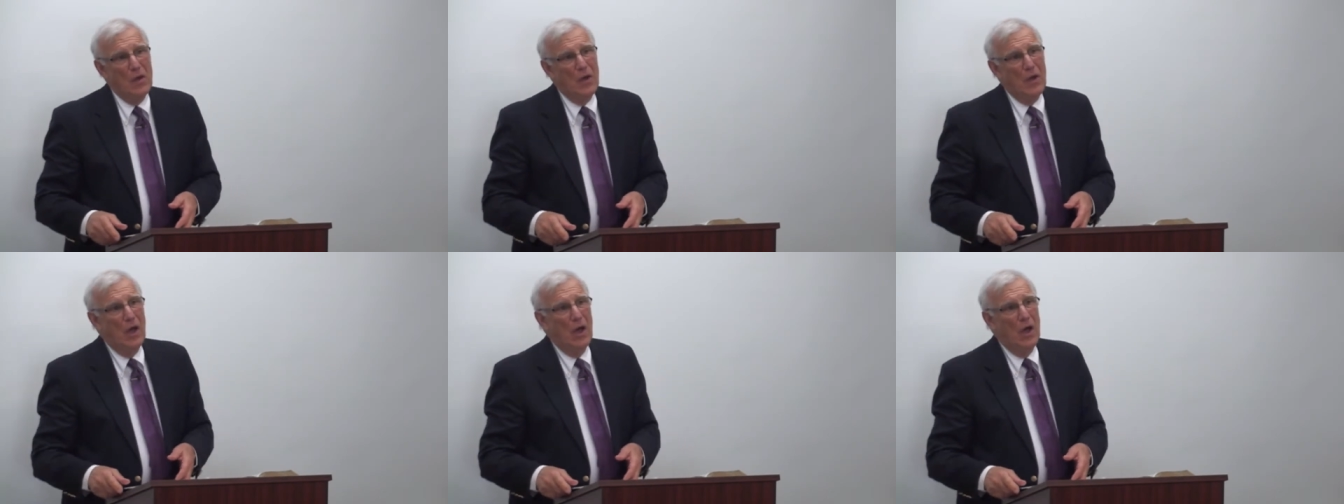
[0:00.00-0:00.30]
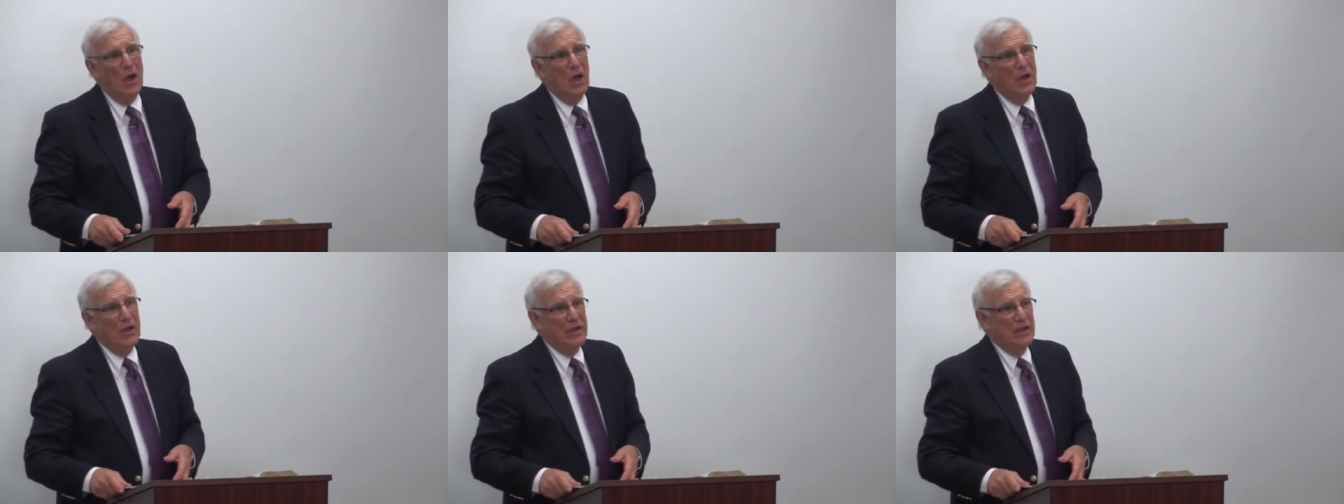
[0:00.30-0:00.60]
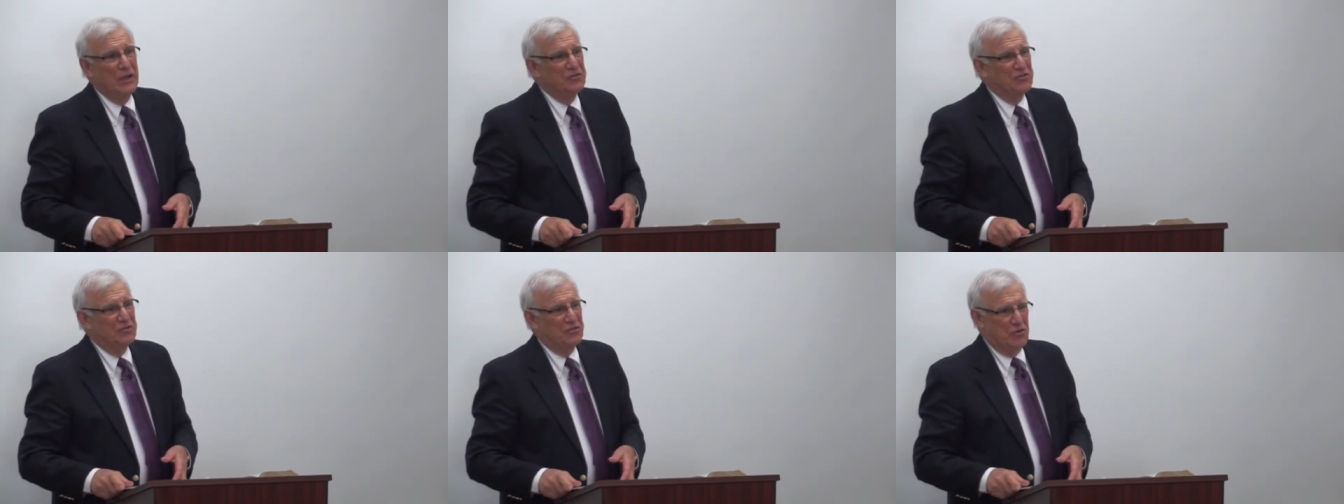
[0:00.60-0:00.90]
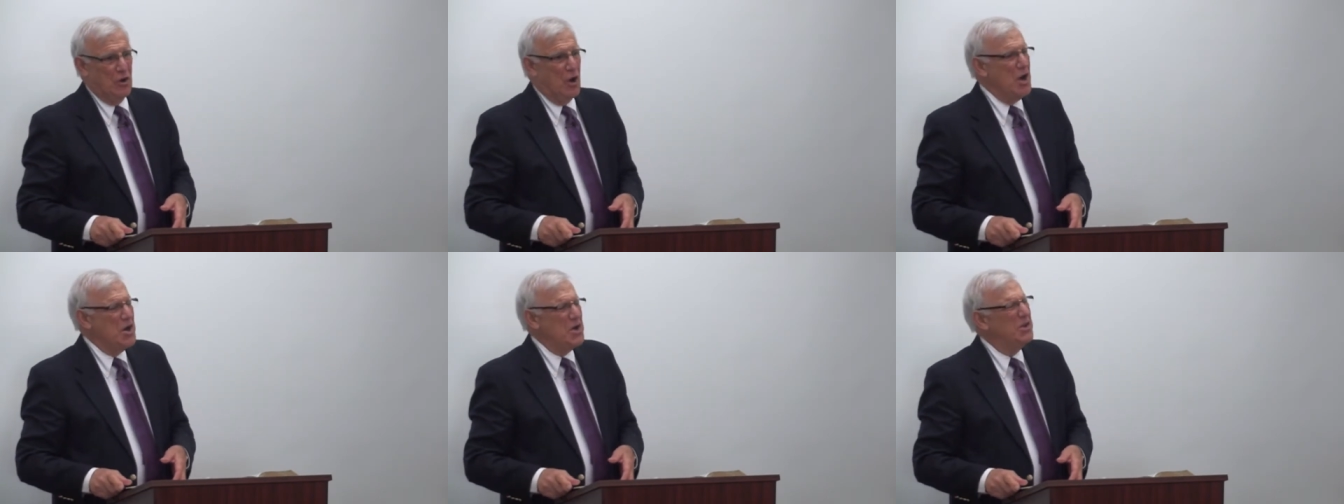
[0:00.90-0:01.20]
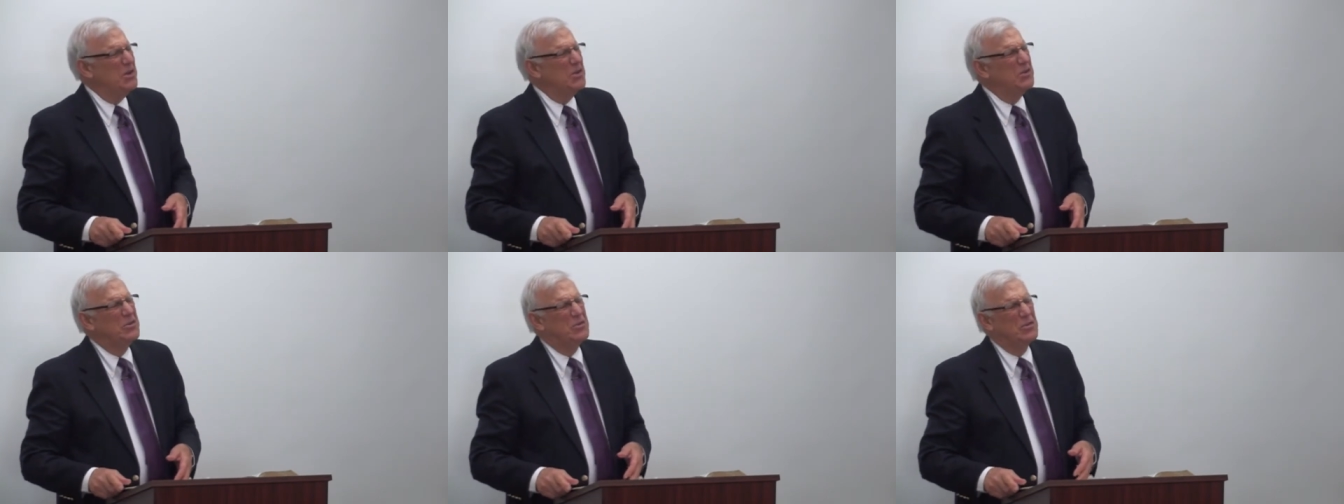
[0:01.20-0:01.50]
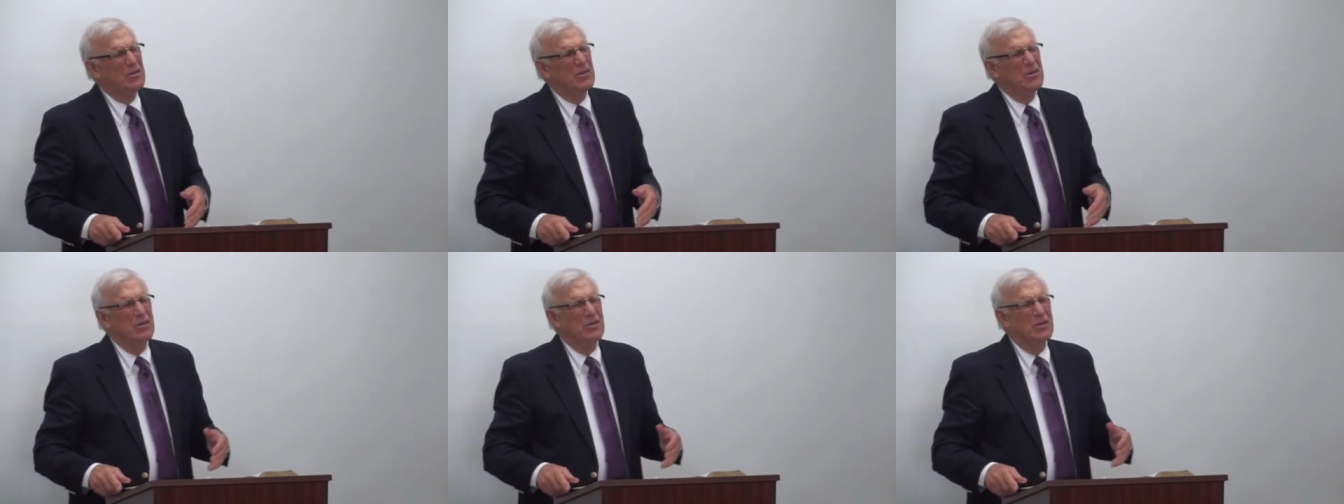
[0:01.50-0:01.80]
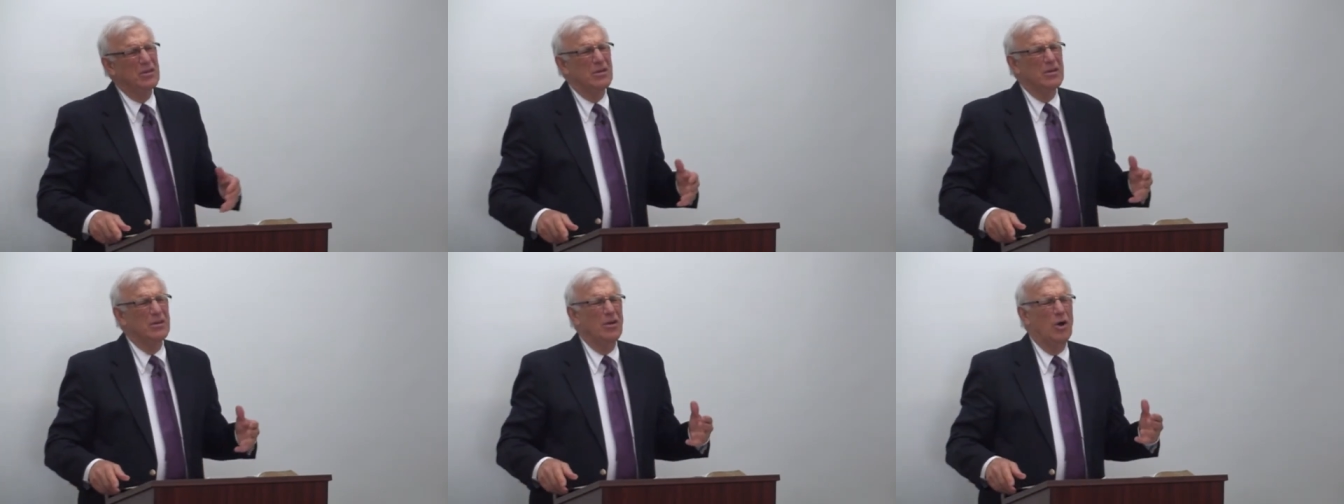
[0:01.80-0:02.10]
Uh, it started
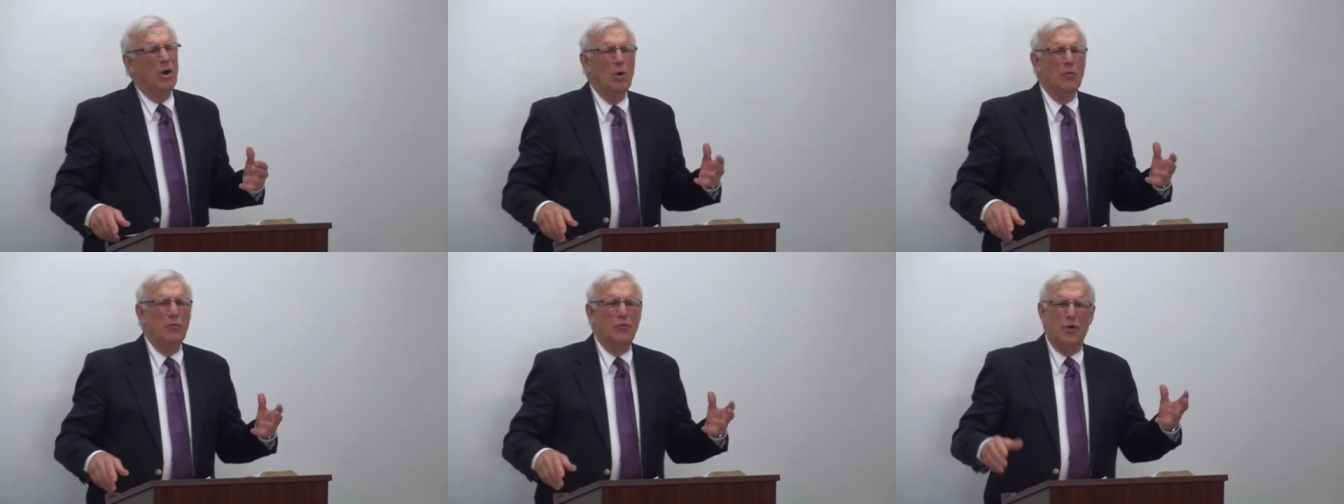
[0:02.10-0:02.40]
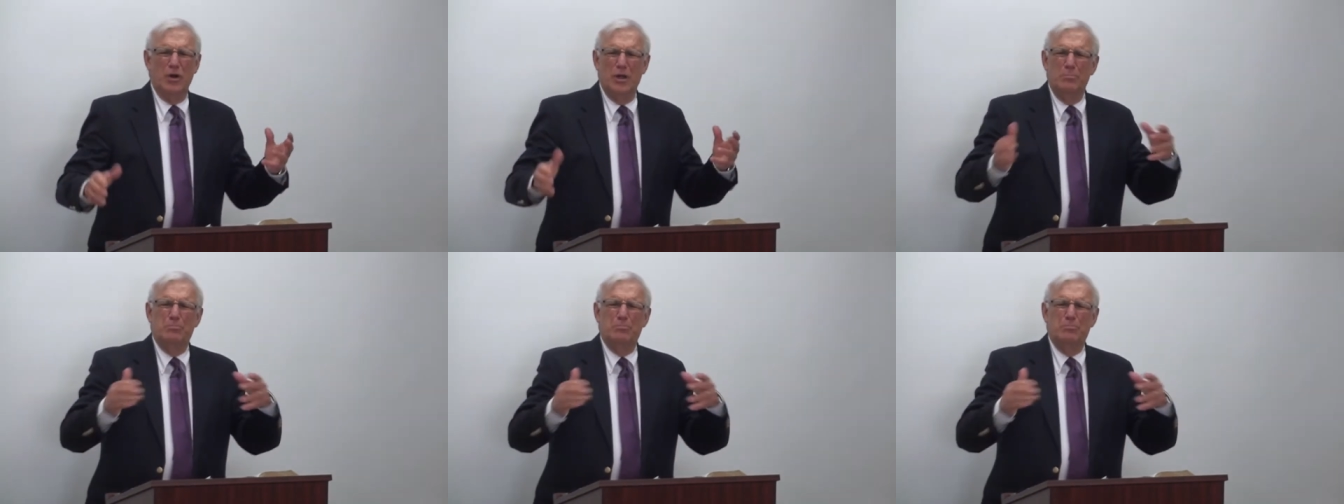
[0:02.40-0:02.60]
over